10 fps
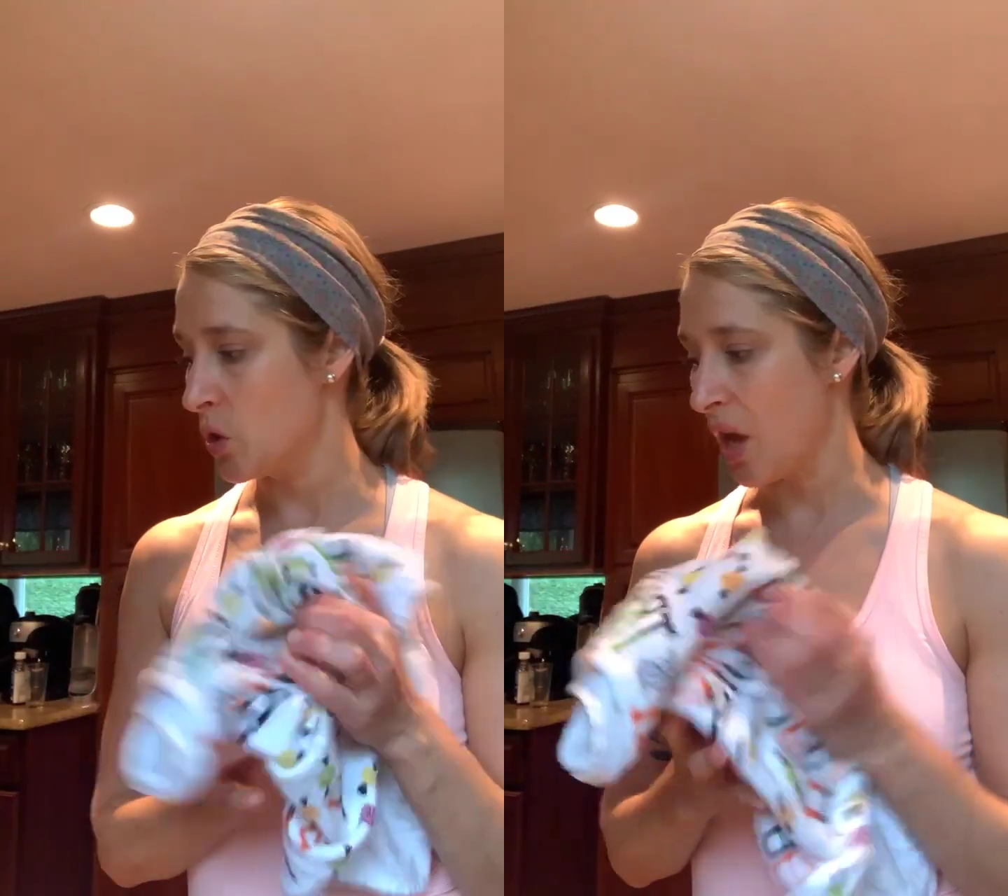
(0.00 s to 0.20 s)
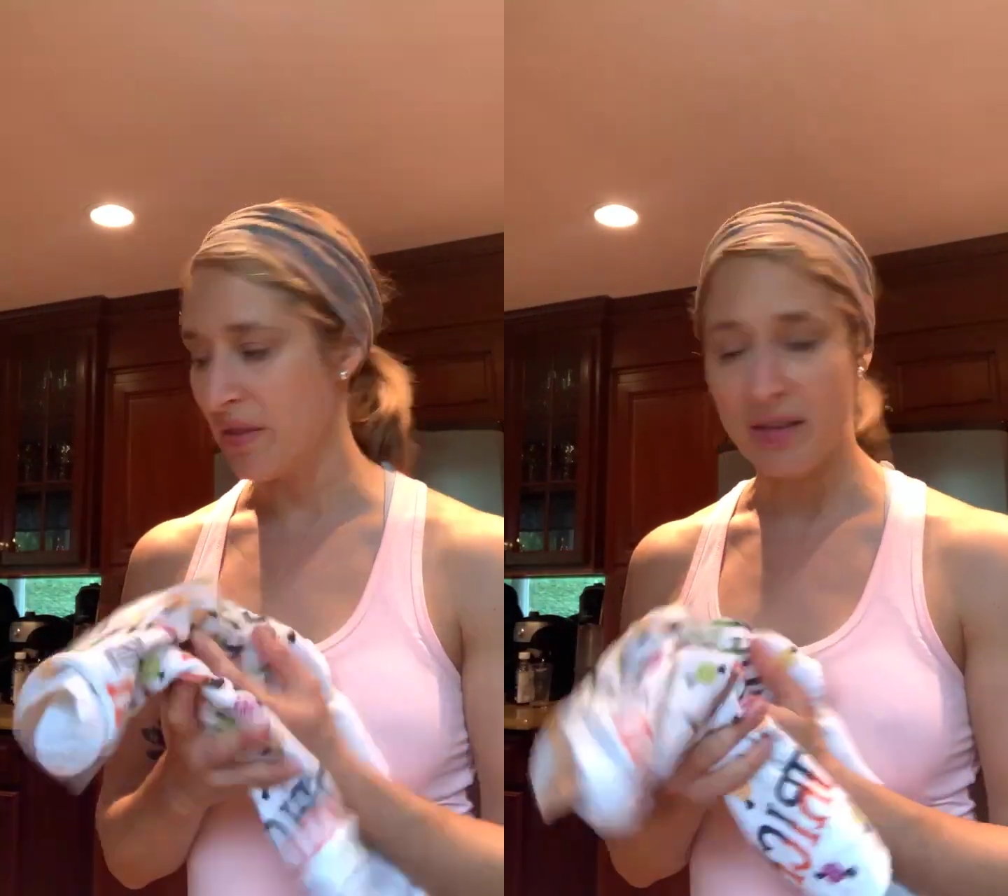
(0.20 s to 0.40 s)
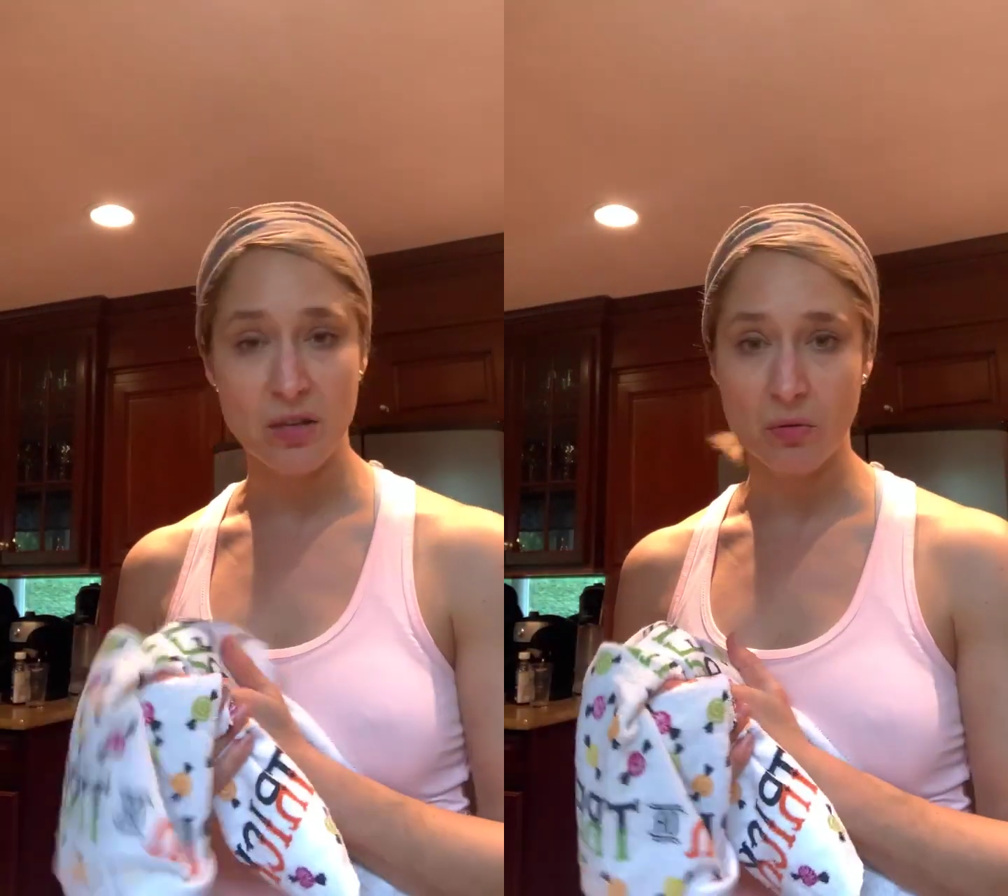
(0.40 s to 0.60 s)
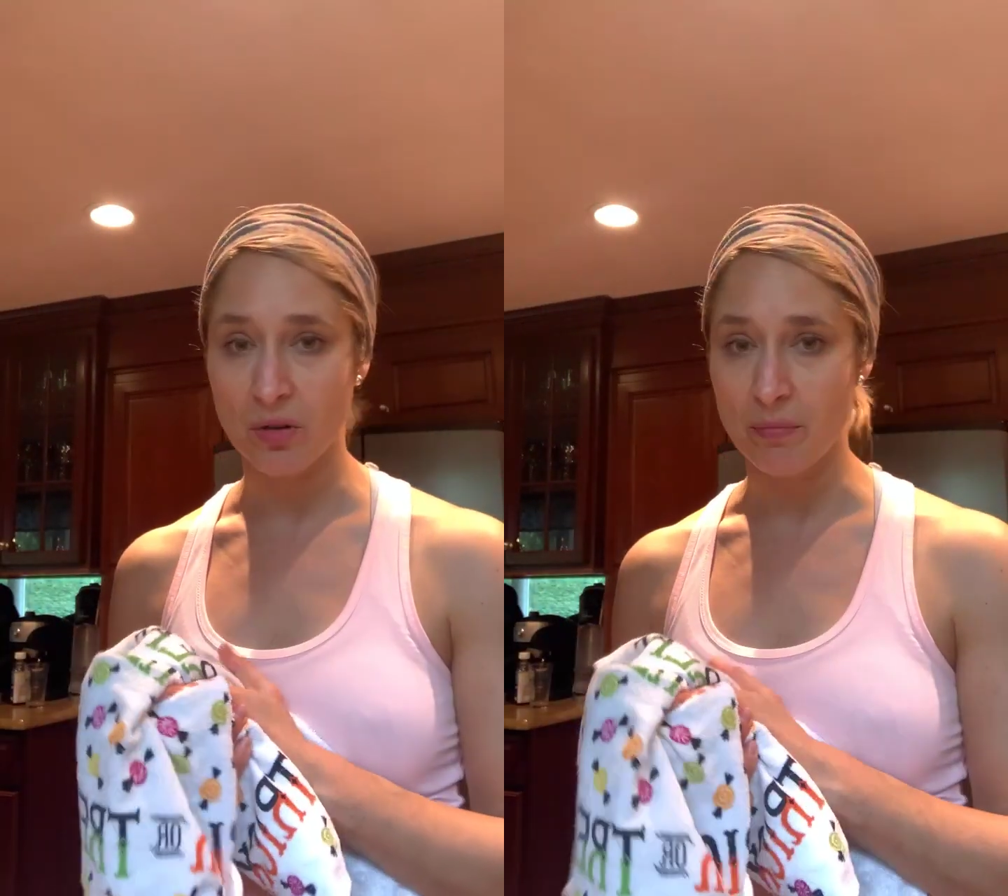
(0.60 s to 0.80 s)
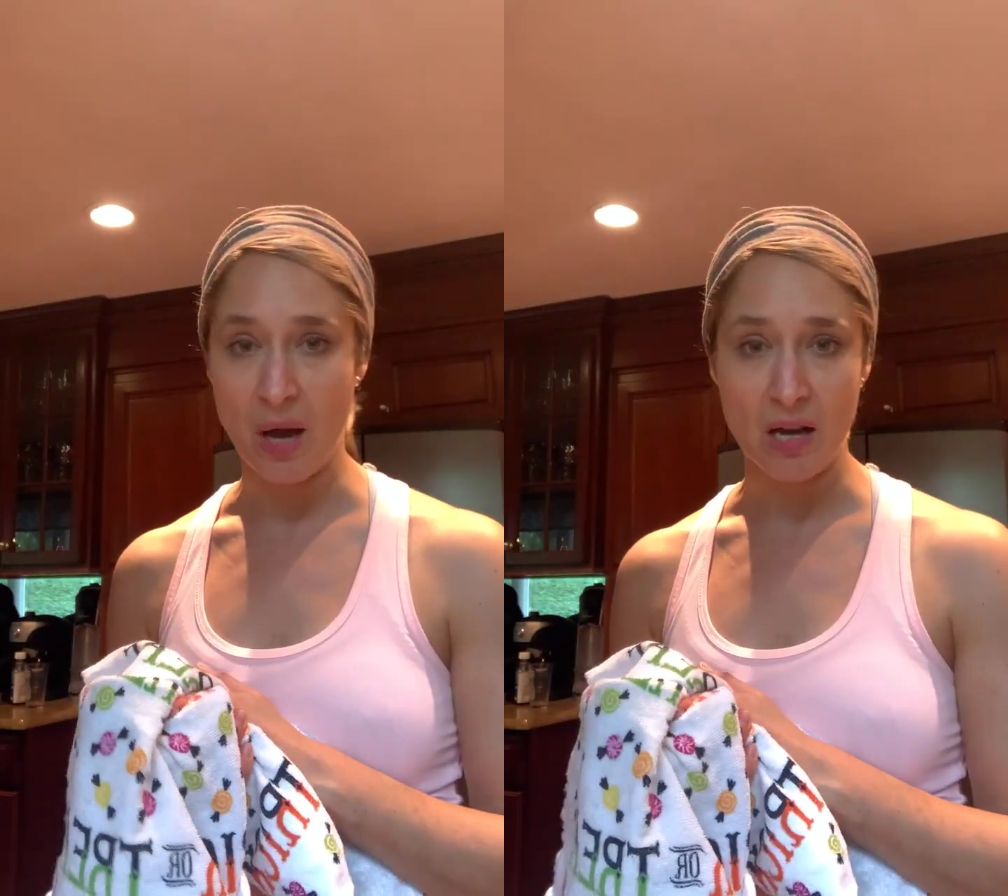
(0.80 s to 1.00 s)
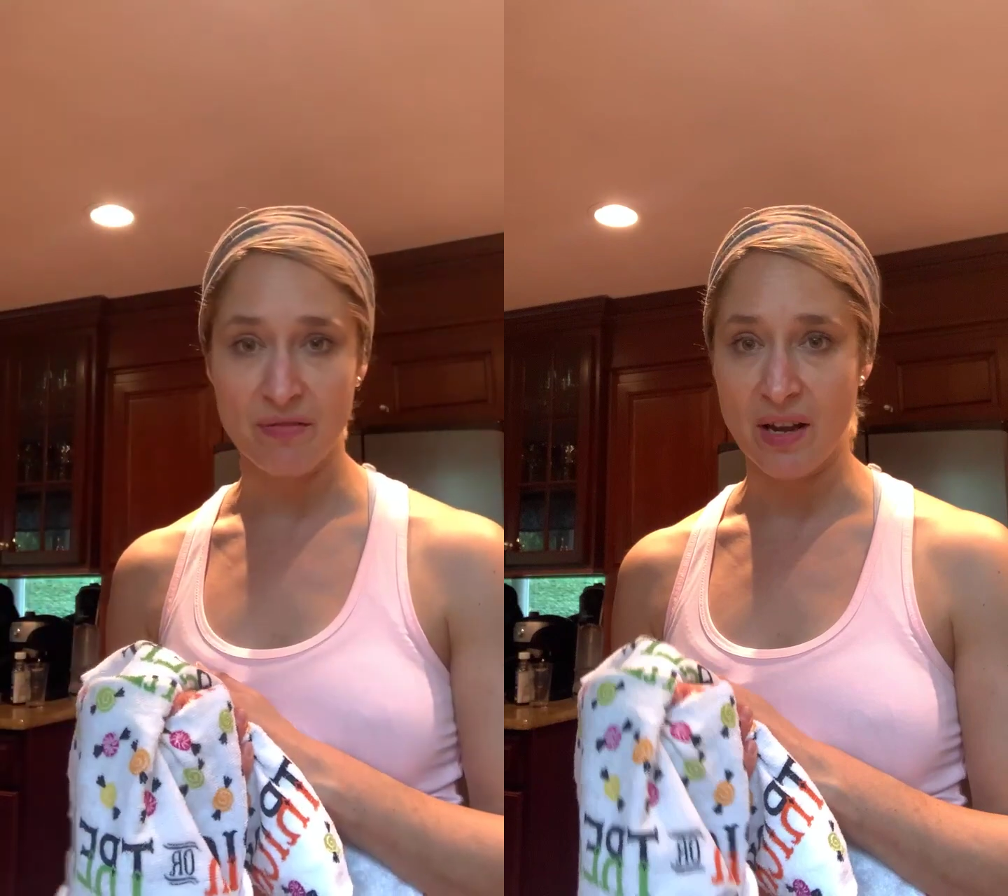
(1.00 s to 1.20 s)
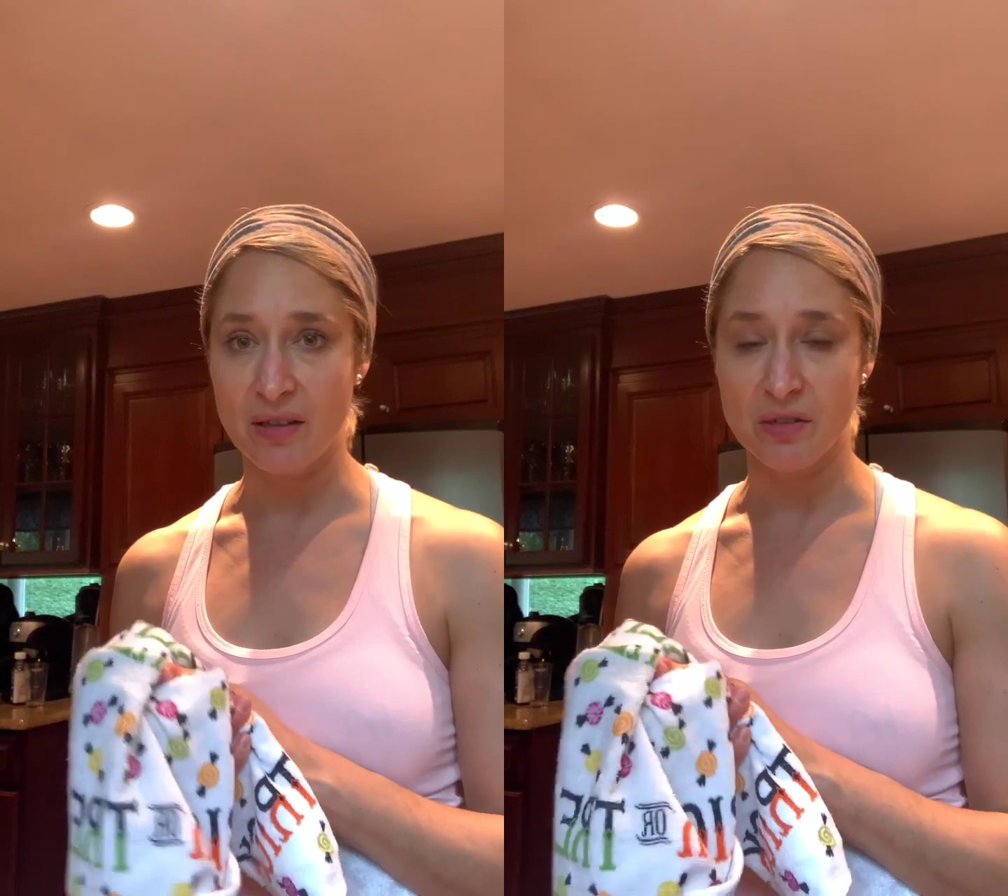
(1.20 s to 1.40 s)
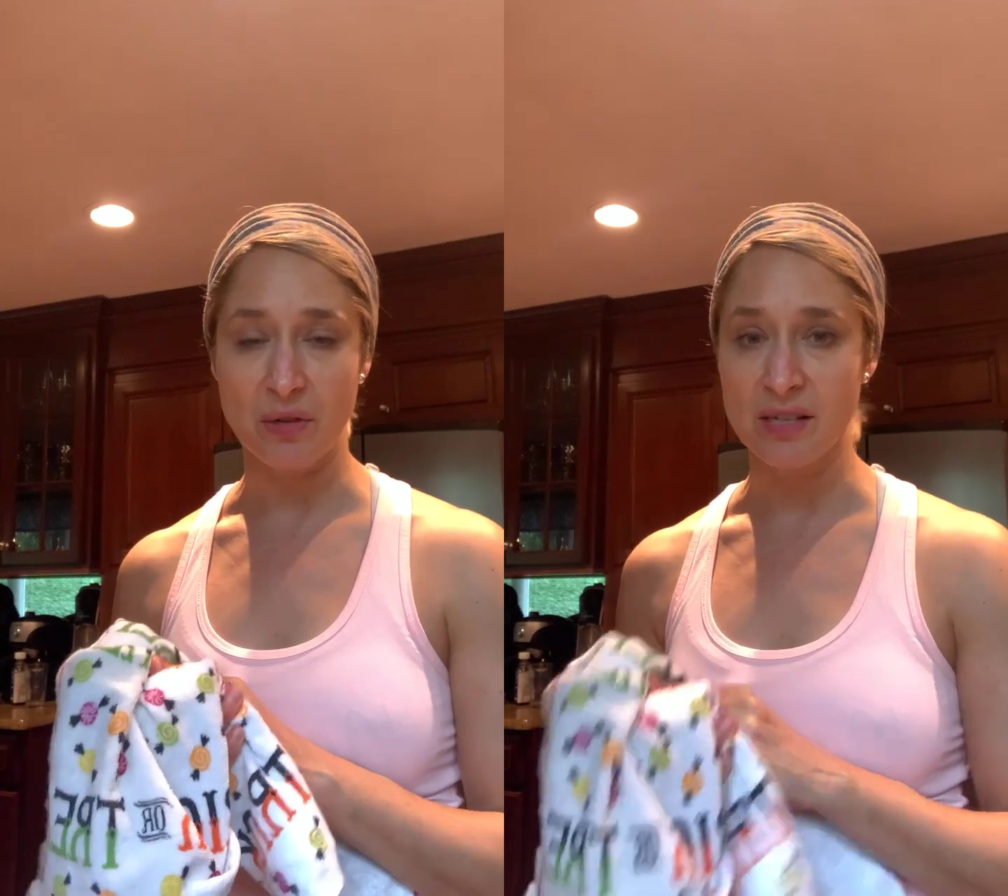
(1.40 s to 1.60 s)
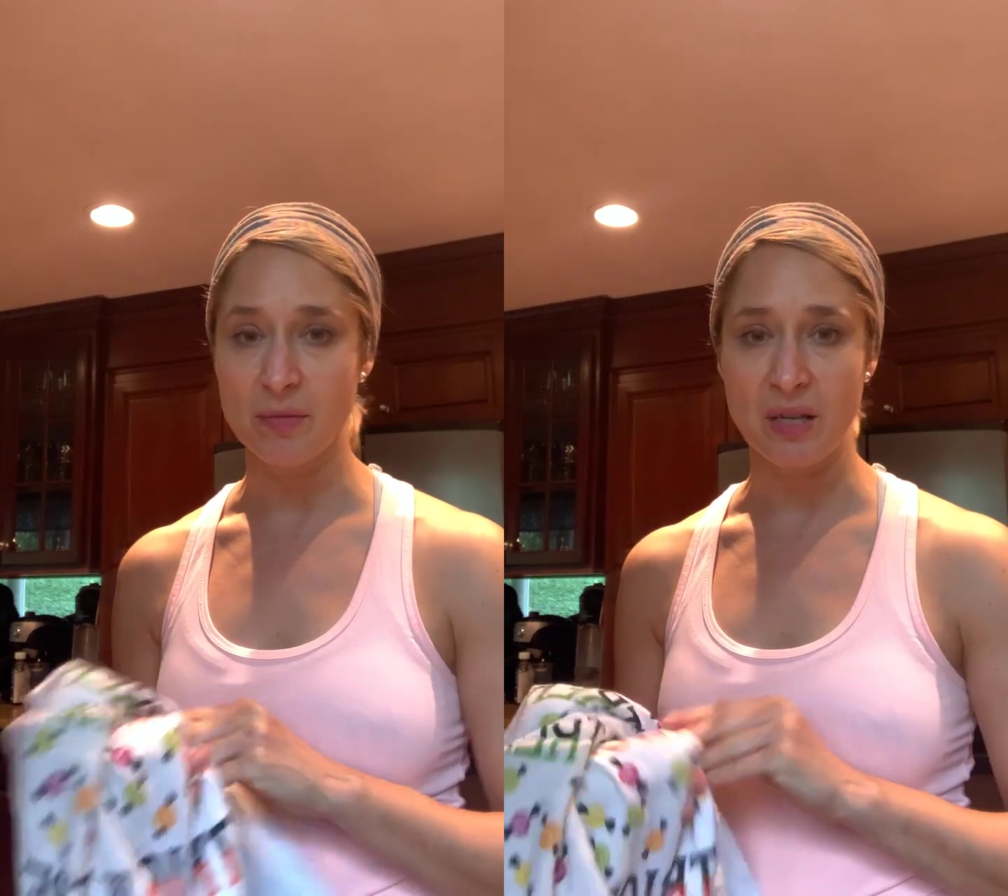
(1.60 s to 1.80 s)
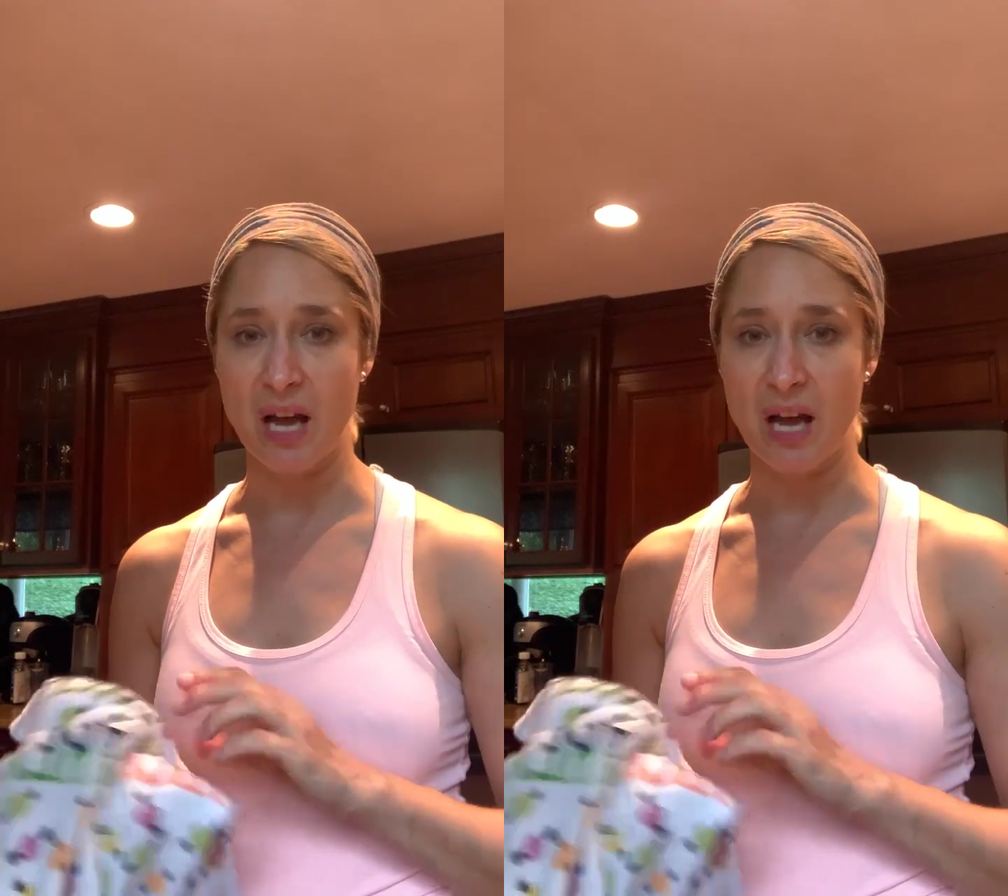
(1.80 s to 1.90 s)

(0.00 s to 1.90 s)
I think you could modify this recipe.